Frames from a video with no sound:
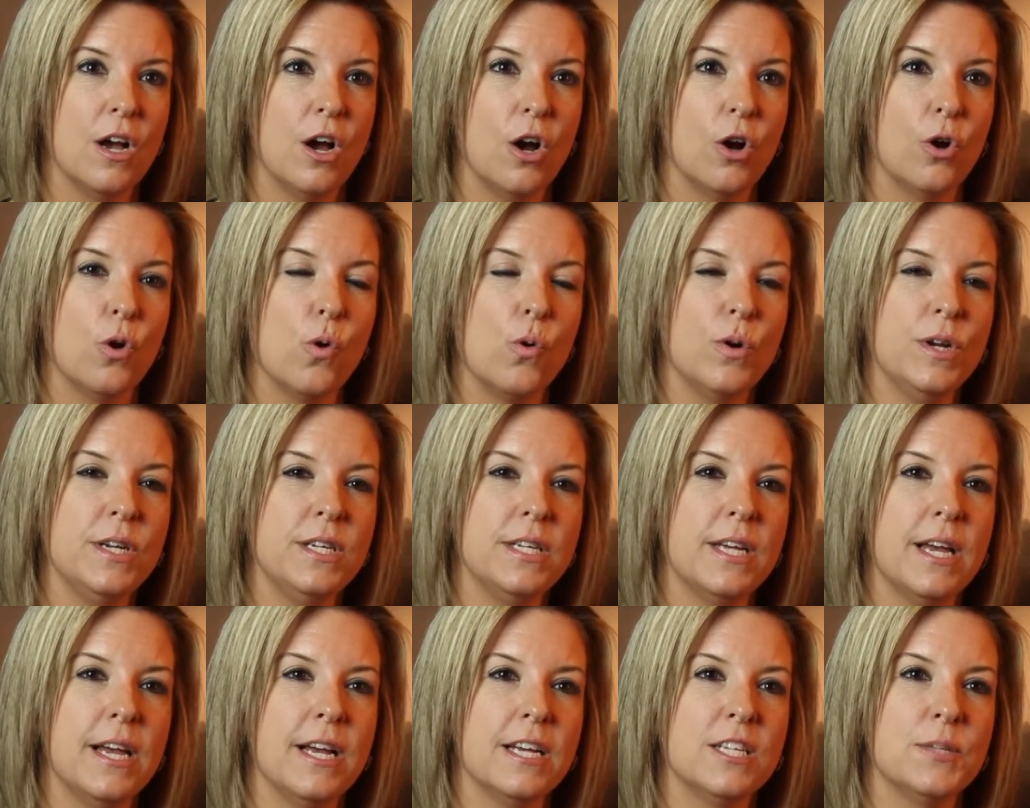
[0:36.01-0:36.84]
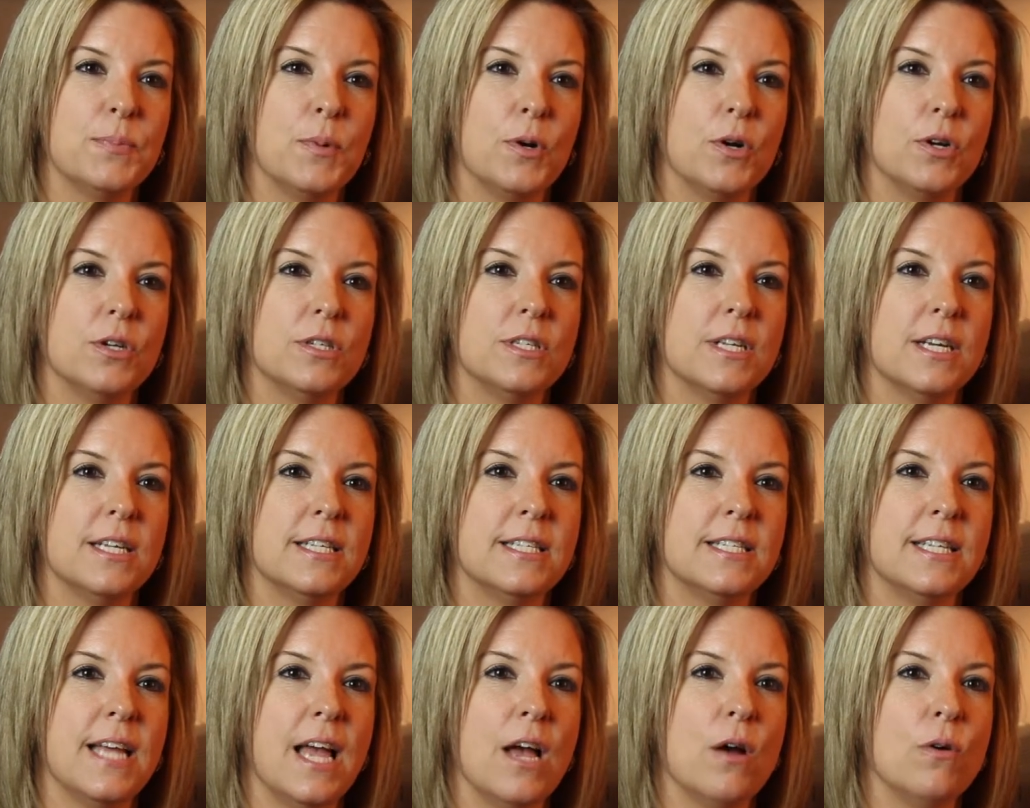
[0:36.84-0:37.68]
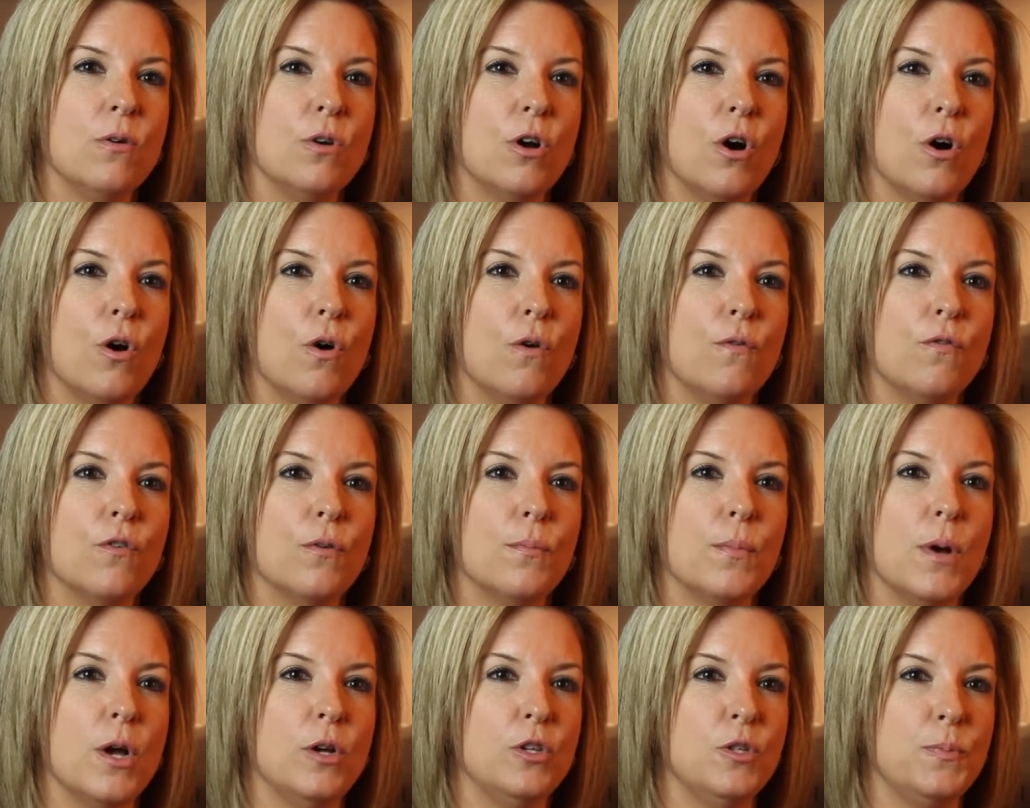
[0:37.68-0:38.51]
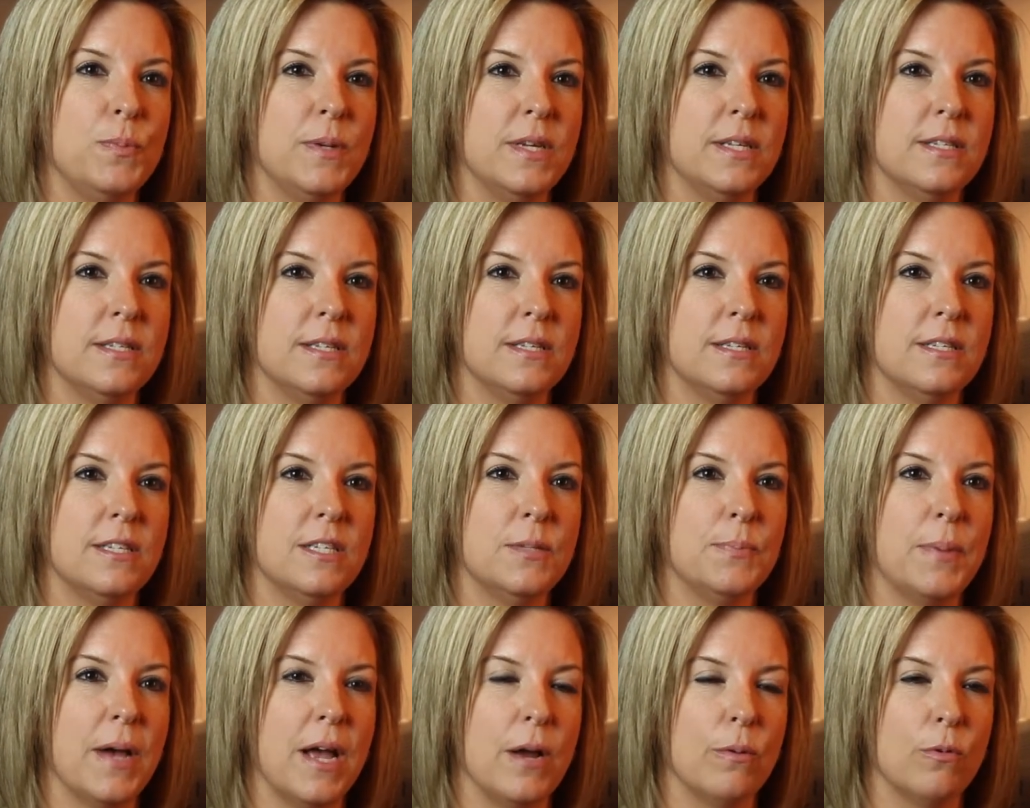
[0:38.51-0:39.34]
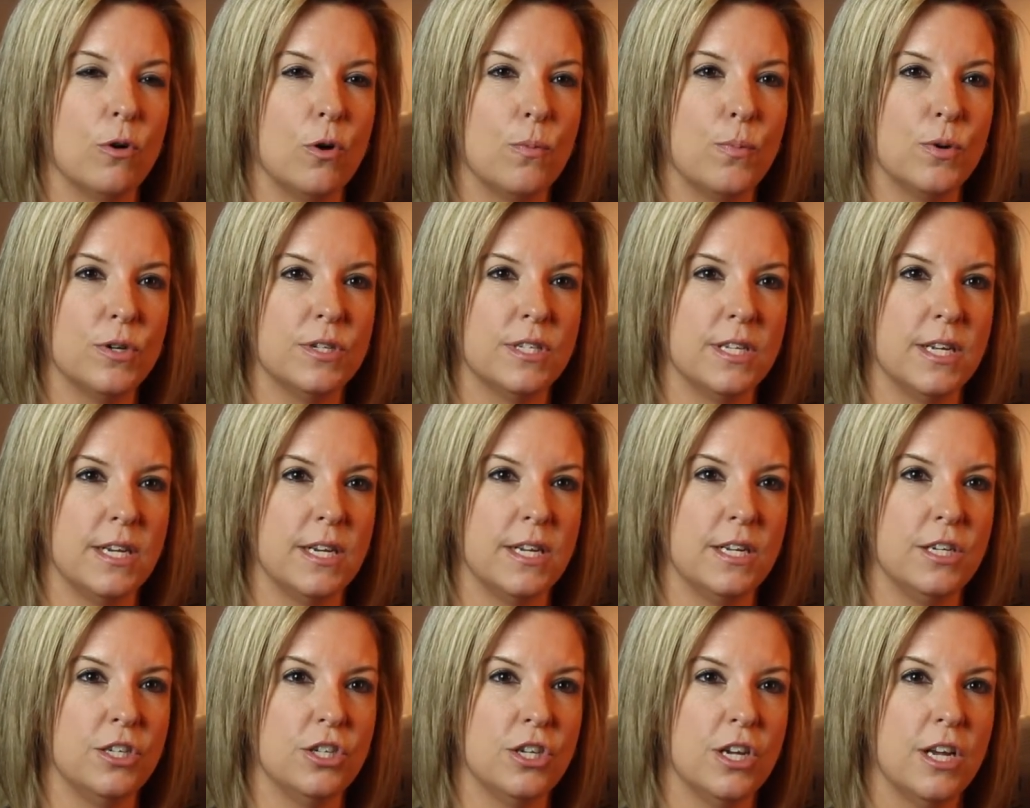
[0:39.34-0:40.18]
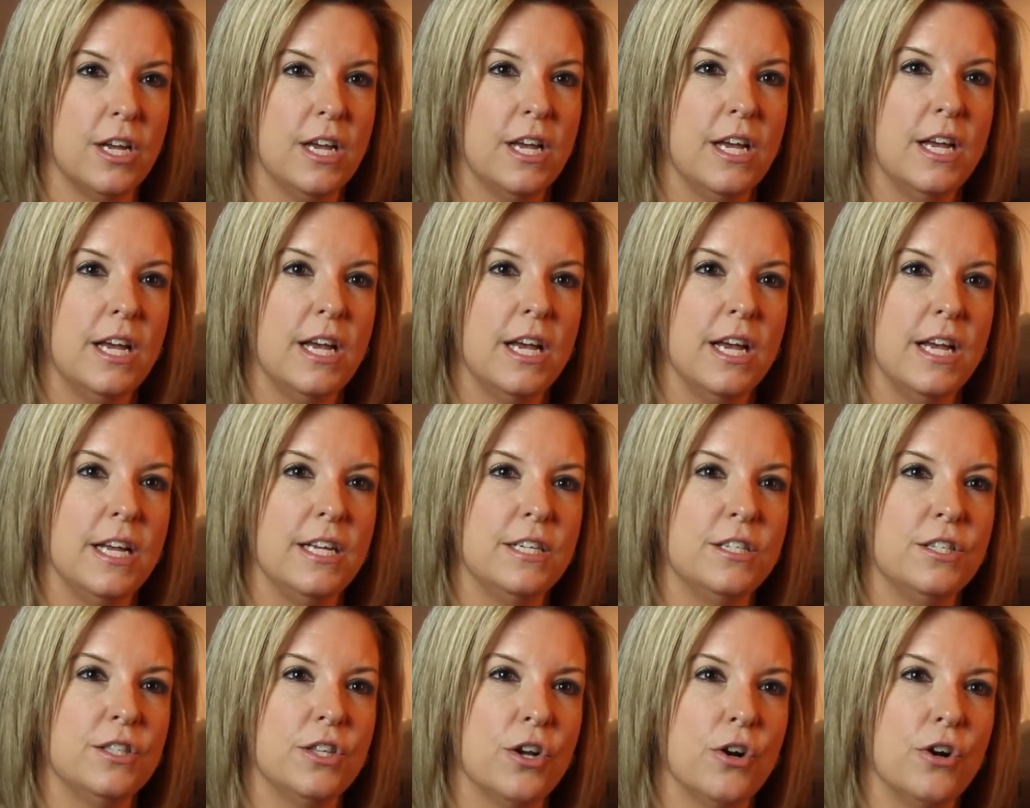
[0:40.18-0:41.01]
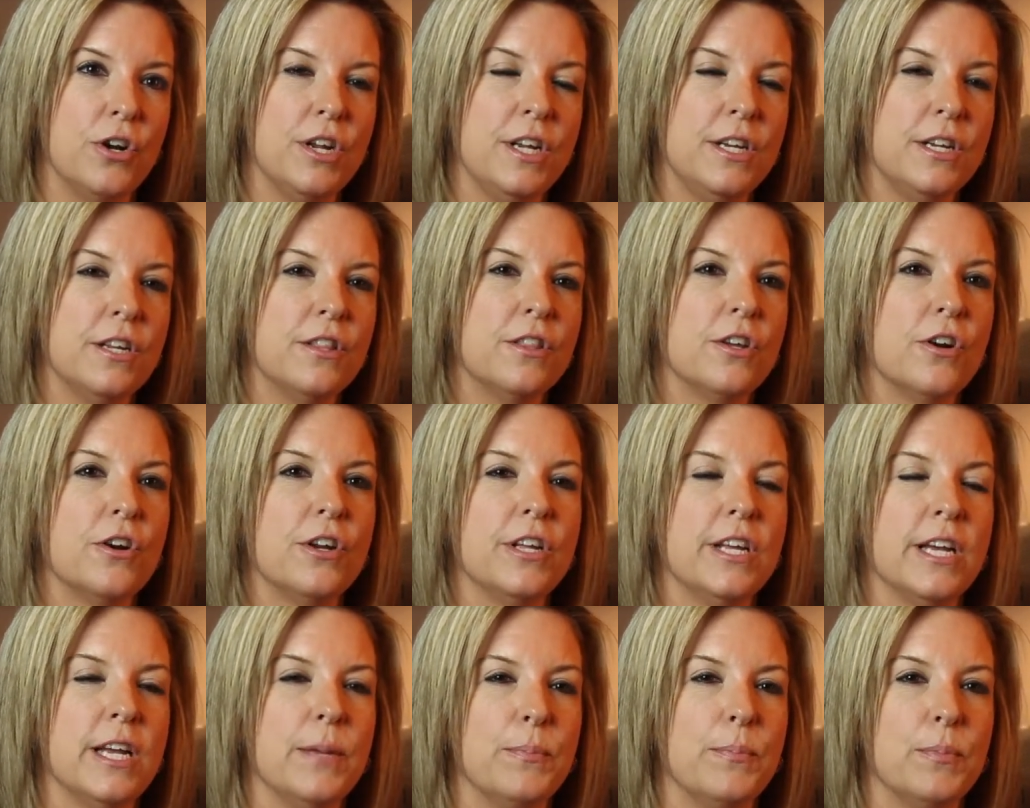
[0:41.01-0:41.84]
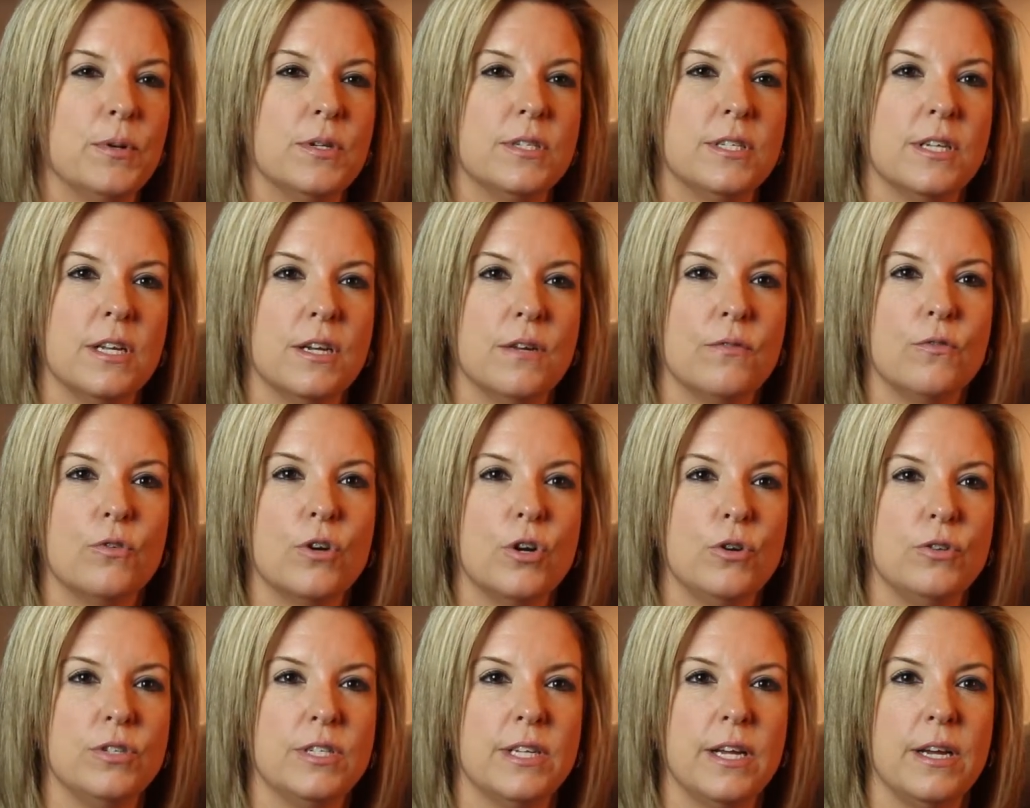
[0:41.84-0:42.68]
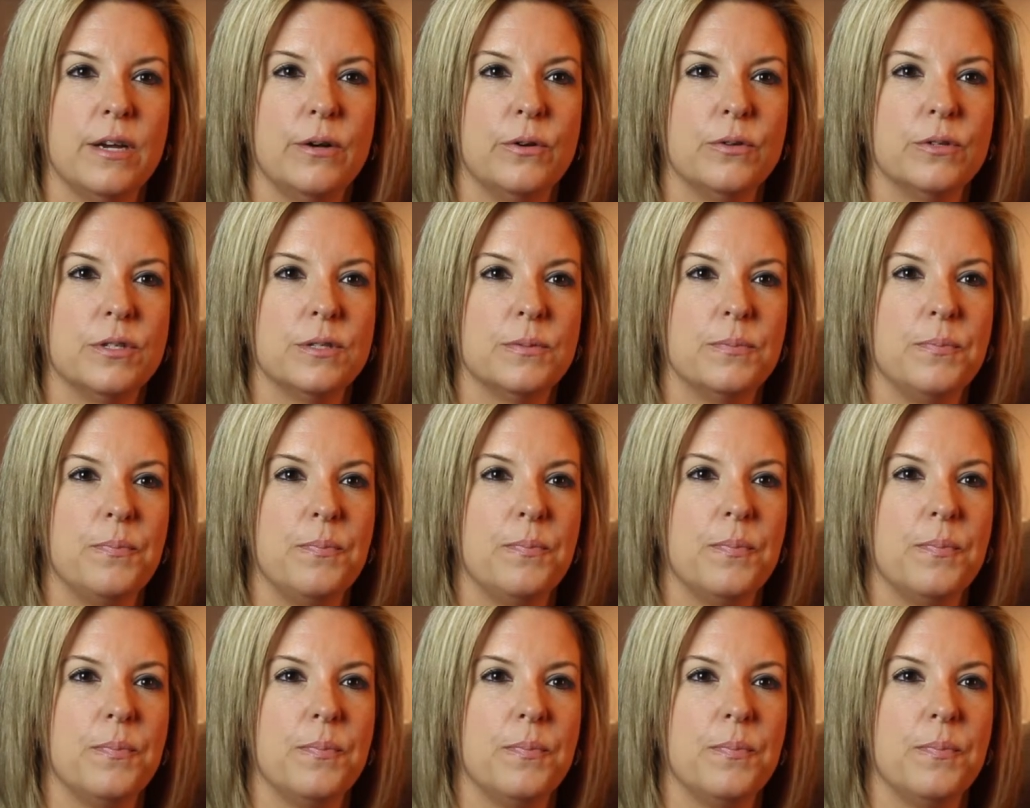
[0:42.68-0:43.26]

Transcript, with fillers: According to experts, a sound goal for most businesses' payroll percentage is thirty to thirty-eight percent of gross sales.